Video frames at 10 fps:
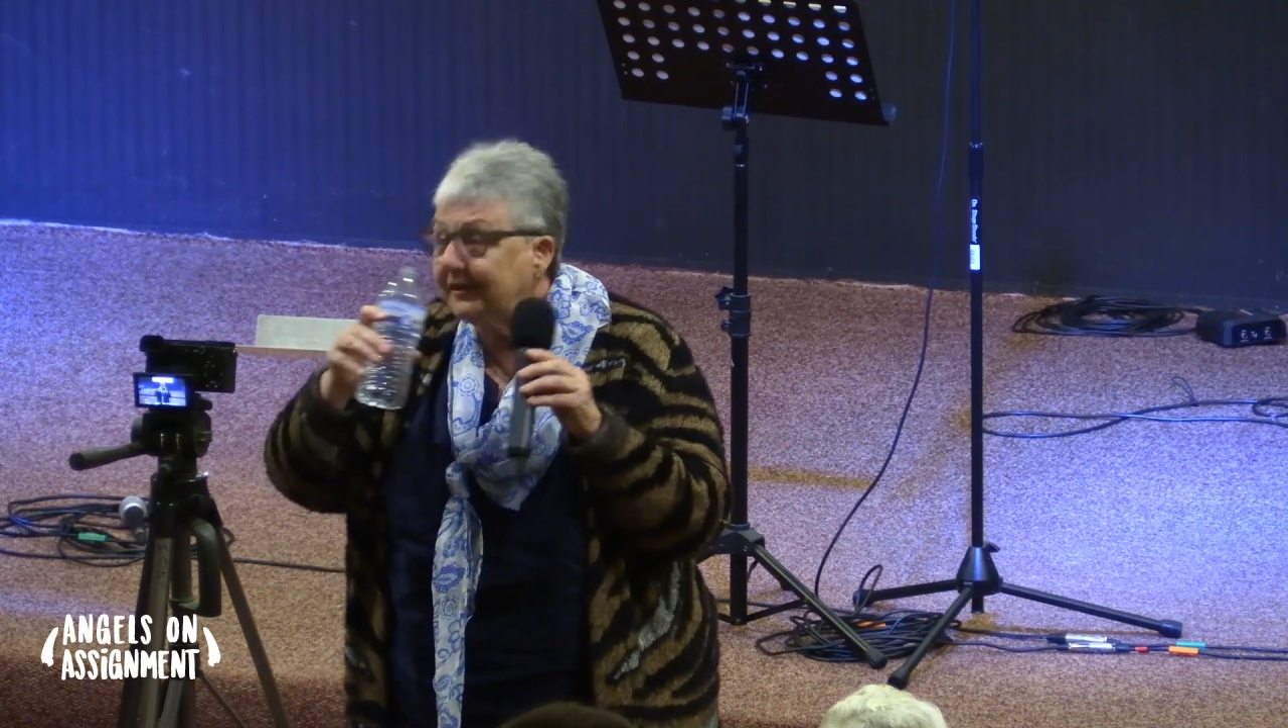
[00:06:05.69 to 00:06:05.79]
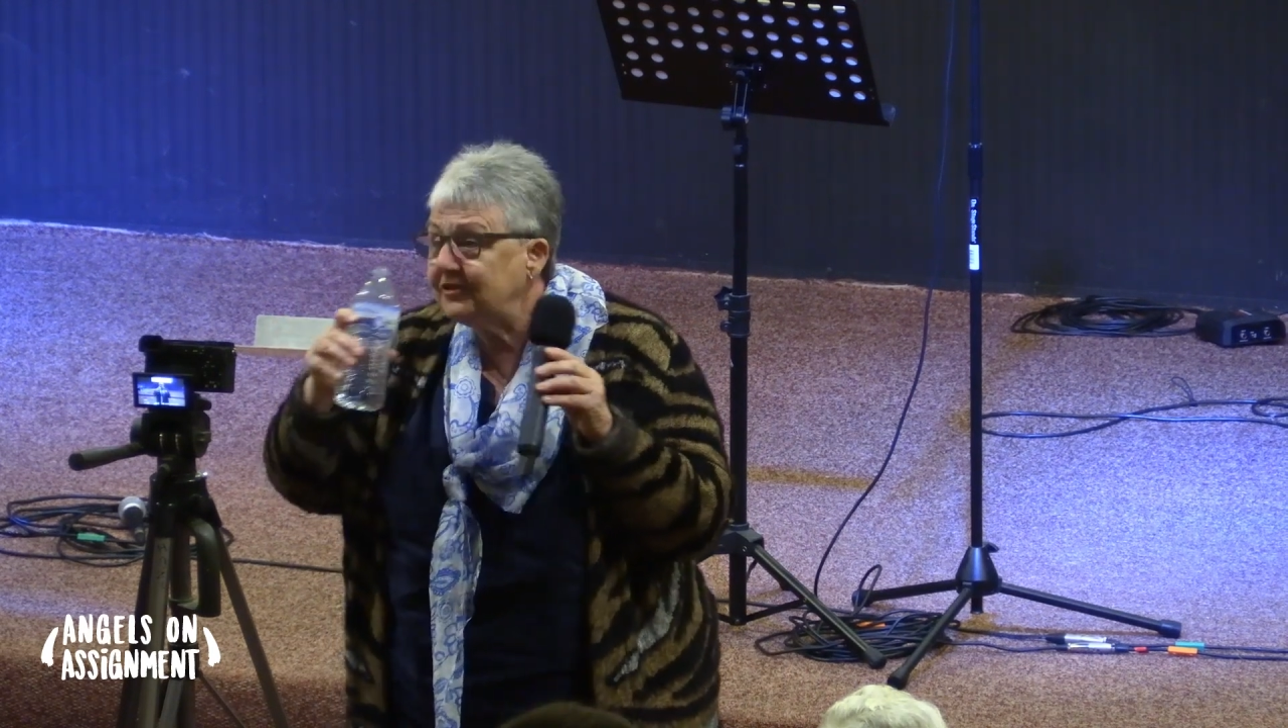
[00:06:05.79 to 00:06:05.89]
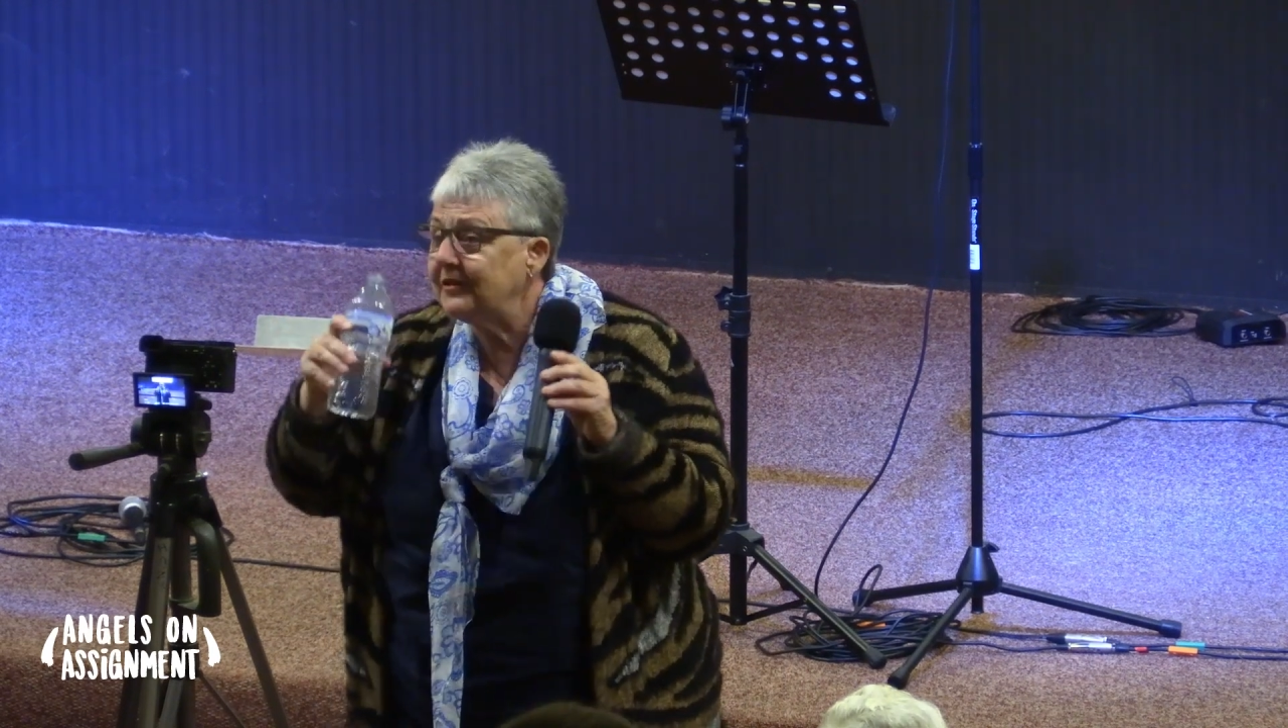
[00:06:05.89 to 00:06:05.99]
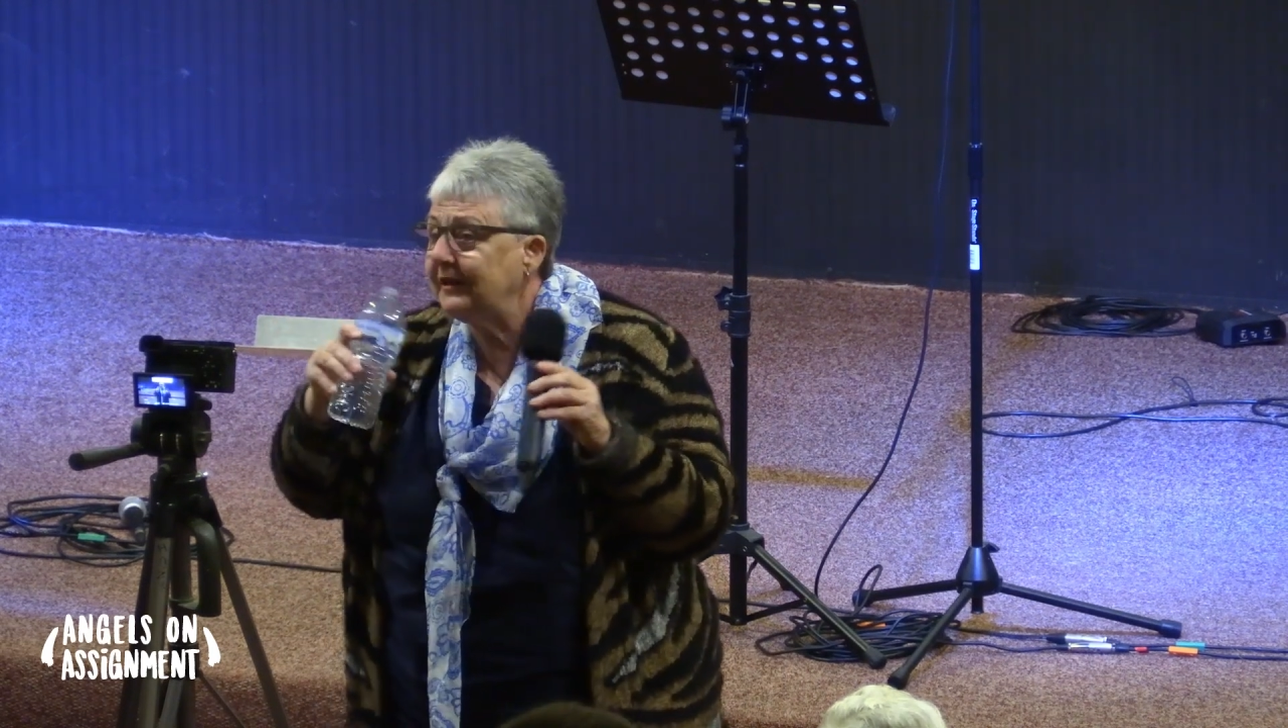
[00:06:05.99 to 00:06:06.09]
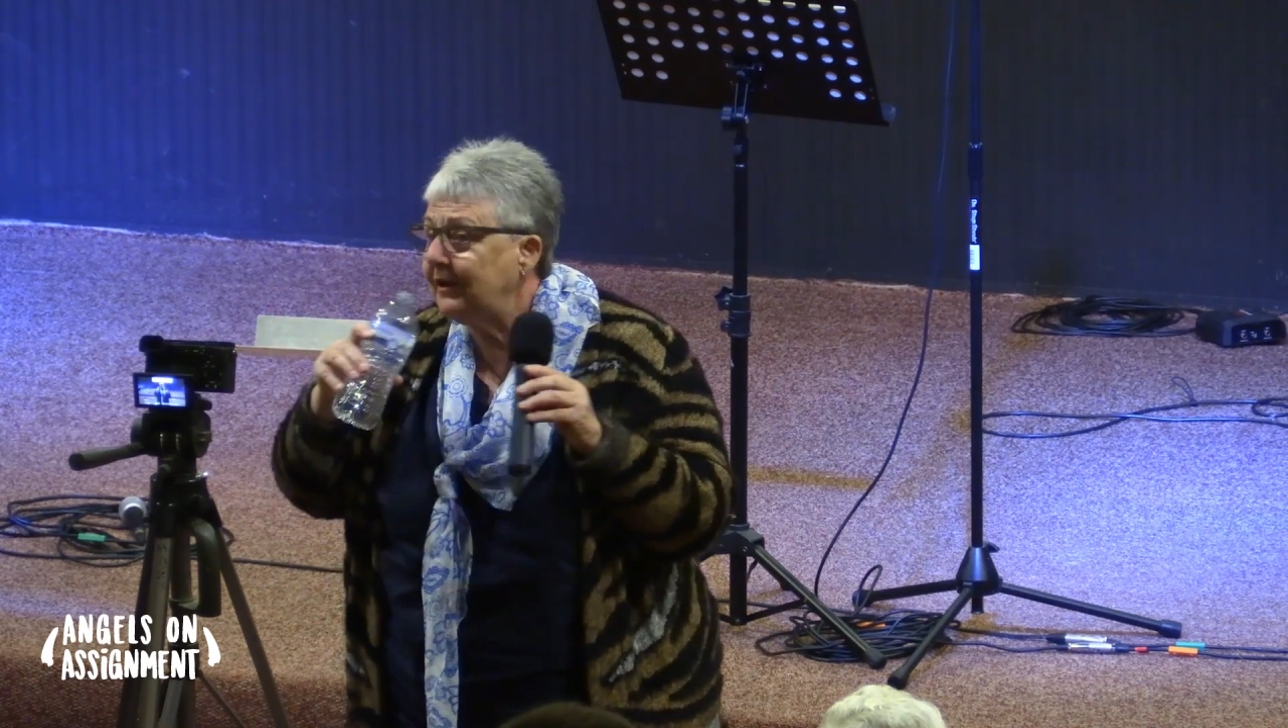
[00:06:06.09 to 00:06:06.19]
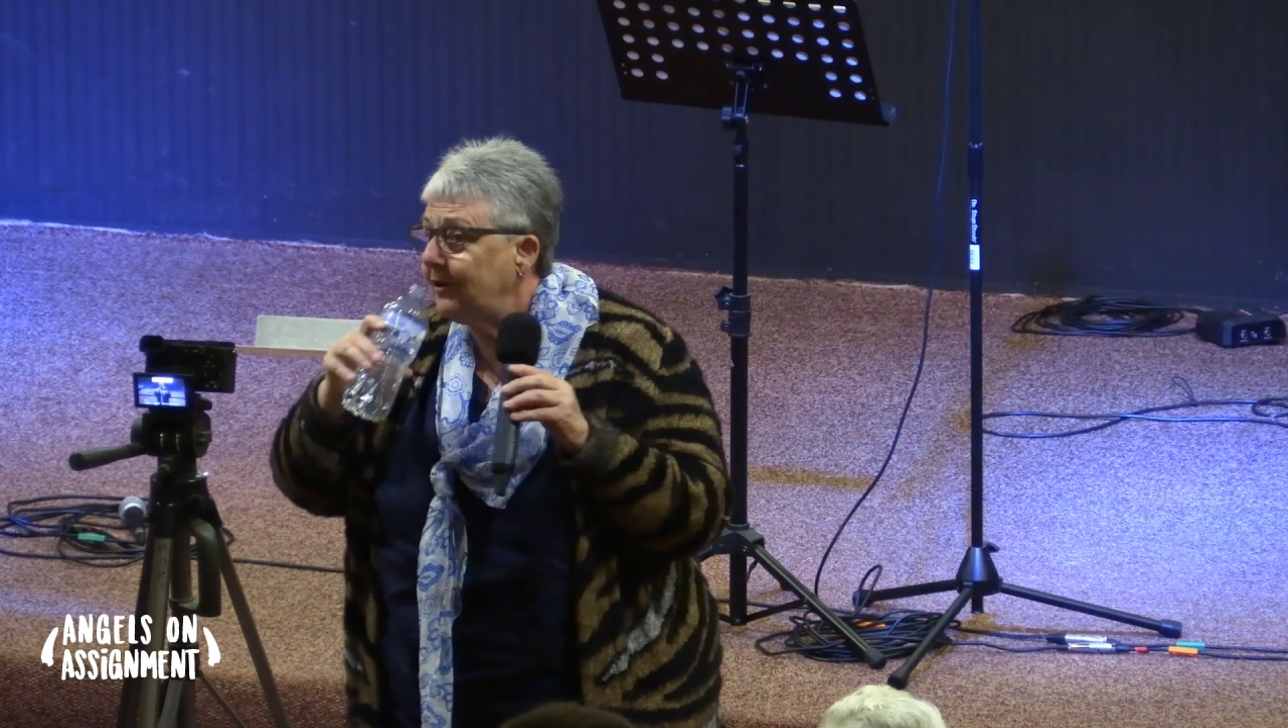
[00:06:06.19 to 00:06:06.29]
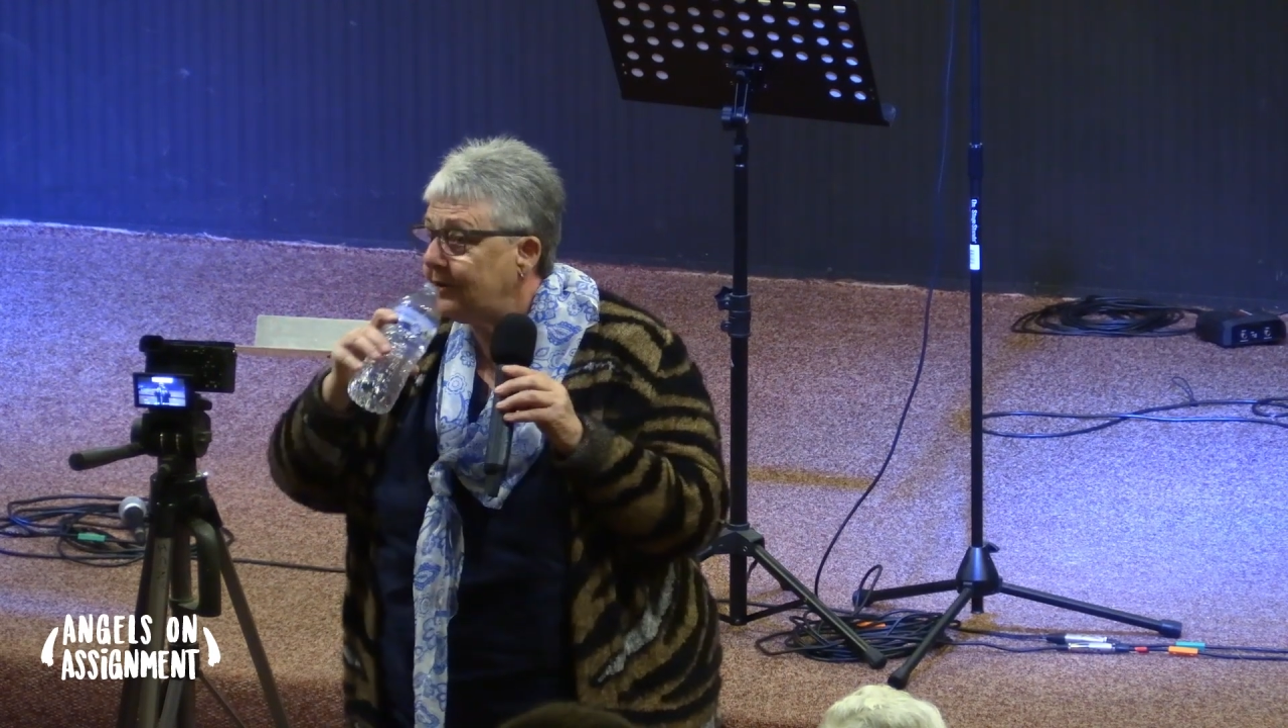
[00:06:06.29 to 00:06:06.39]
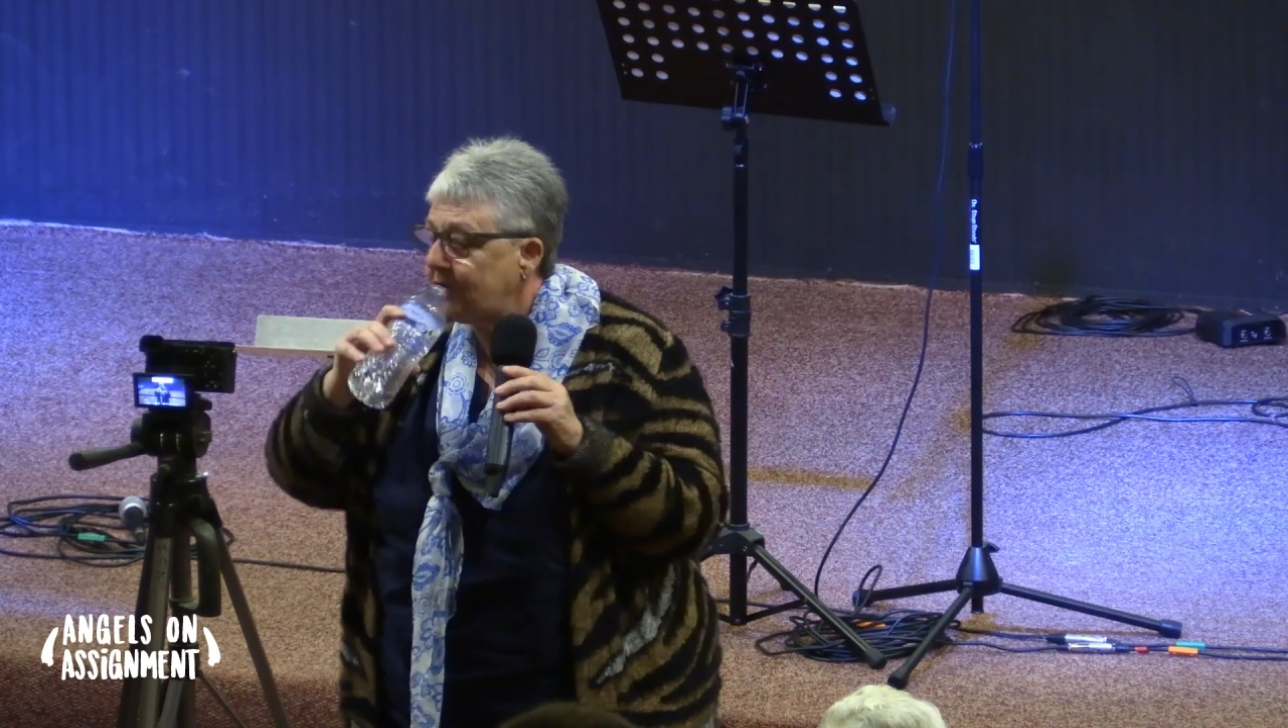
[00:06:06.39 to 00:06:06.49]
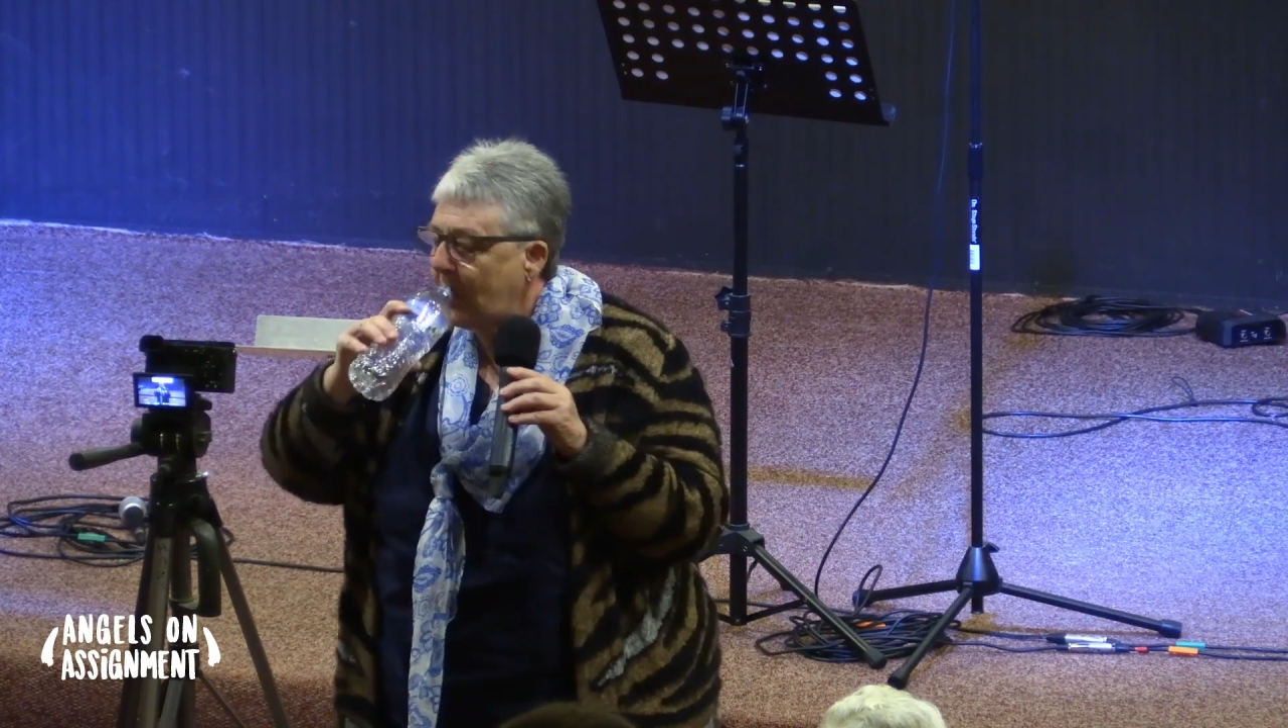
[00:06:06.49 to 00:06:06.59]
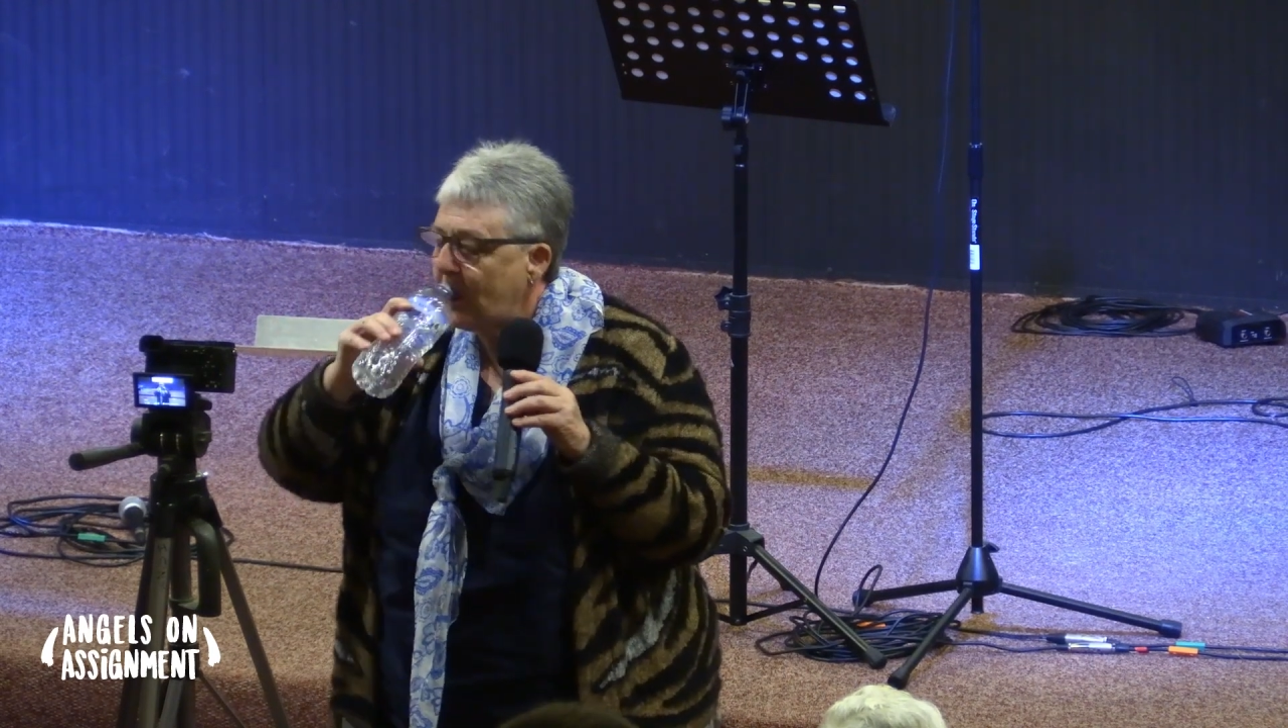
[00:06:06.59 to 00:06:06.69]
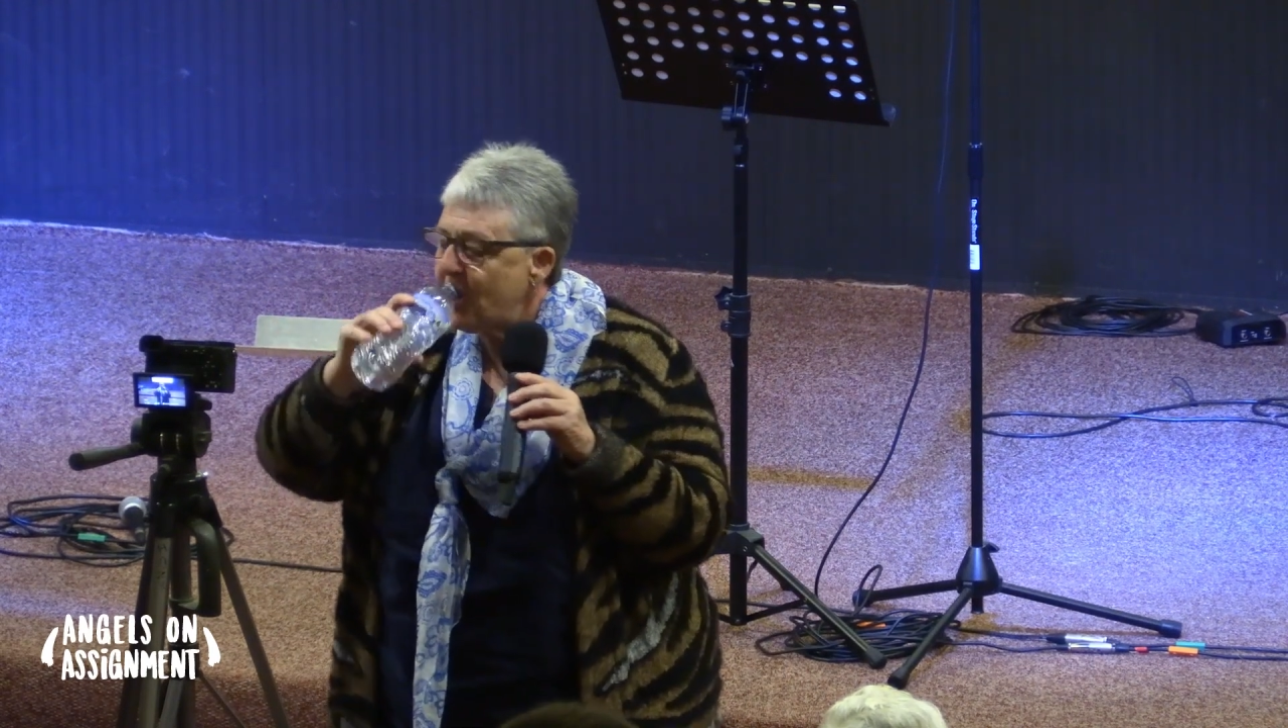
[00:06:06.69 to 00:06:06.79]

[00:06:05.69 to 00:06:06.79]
unto the earth.